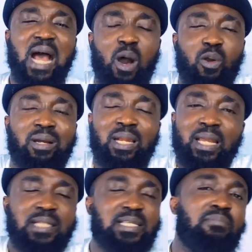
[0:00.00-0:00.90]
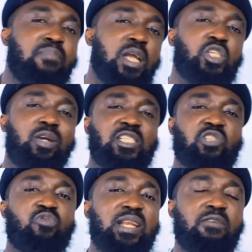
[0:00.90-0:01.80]
I'll clean it and make sure
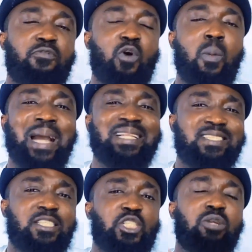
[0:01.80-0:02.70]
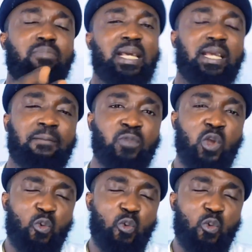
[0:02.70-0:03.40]
it's ready for my decision making.